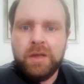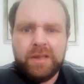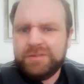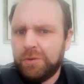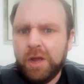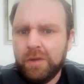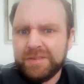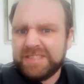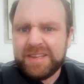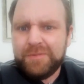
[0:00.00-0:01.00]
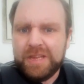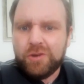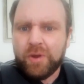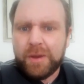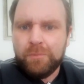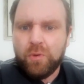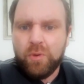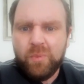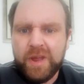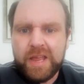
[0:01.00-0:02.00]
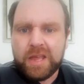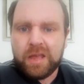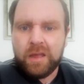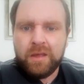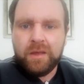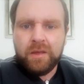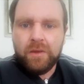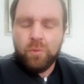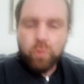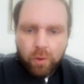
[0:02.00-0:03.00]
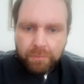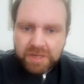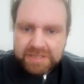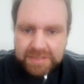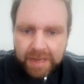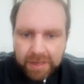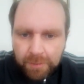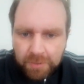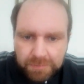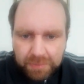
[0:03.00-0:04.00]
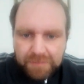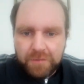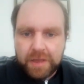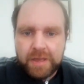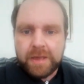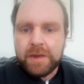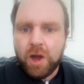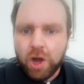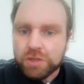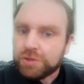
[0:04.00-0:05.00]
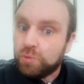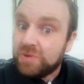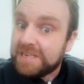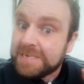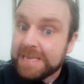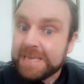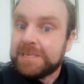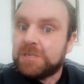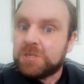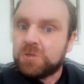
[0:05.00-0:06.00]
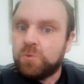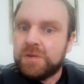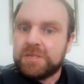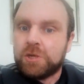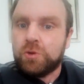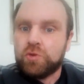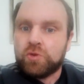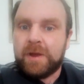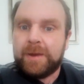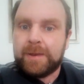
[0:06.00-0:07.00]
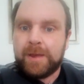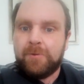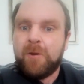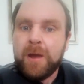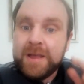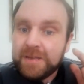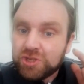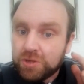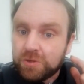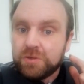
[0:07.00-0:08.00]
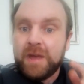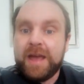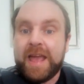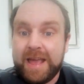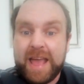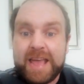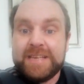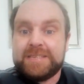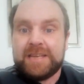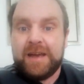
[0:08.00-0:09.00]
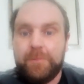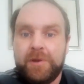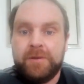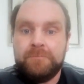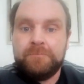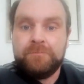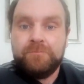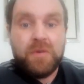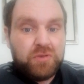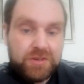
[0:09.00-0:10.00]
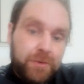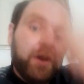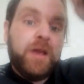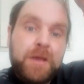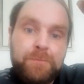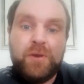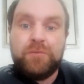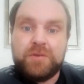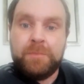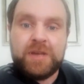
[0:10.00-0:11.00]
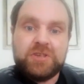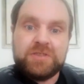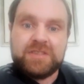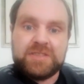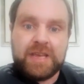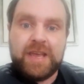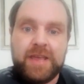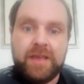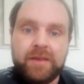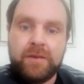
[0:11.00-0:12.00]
He's on 70 grand more a week. What must Saka be thinking? Arsenal need to sort his contract out ASAP. Otherwise, it'd be off to Manchester City.